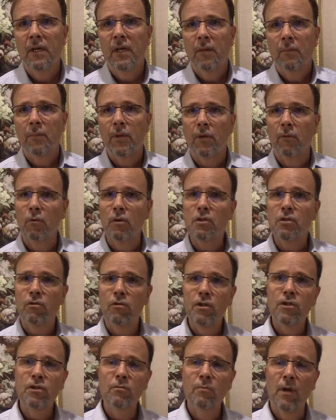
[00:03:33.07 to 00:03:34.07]
But it was
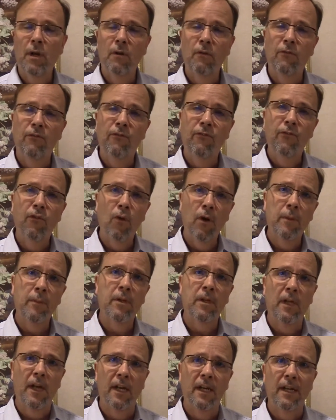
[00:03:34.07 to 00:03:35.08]
Christian men who
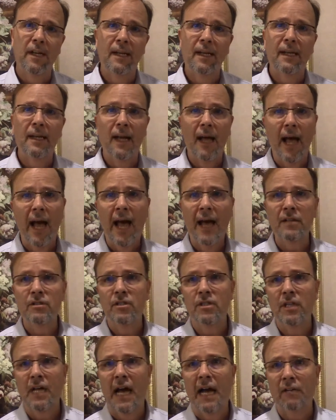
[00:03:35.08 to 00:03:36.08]
formulated it as
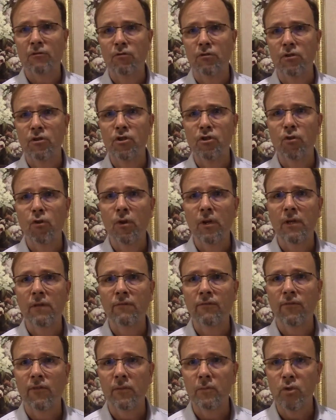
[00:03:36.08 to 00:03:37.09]
a doctrine,
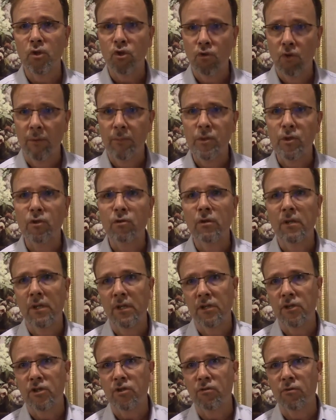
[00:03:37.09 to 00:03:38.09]
showing from Scripture and
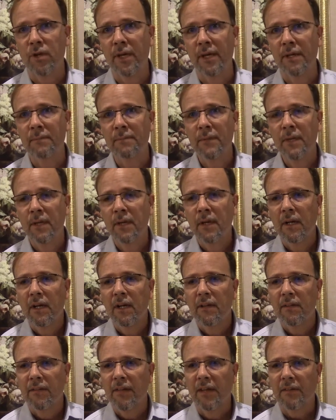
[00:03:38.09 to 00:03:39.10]
history
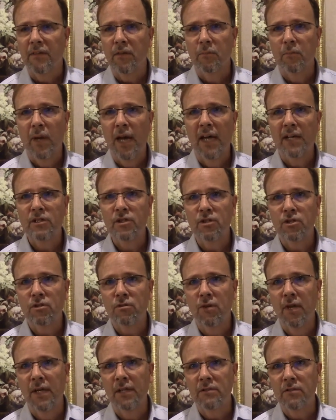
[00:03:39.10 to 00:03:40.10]
that the
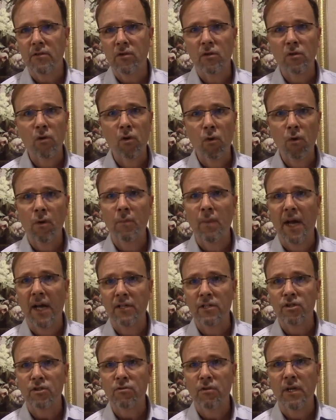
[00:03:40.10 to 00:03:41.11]
magistrates, the lower
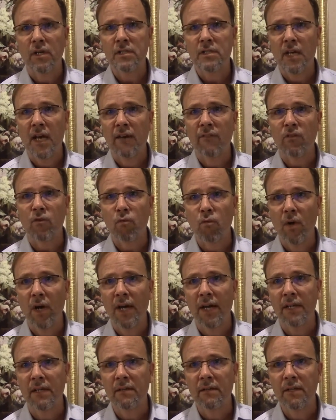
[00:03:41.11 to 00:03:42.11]
magistrates, have a
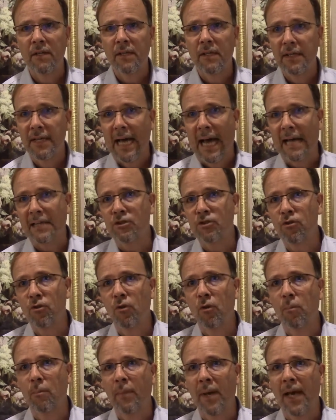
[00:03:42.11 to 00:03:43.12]
right not to
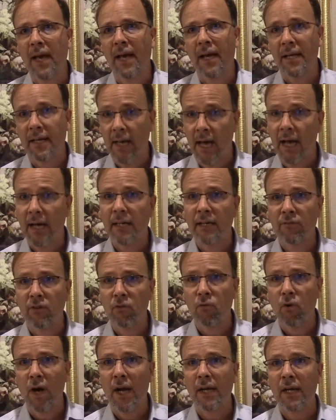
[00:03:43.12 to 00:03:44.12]
obey, a
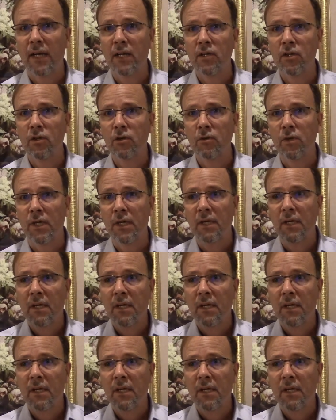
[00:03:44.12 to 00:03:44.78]
God-given right and duty,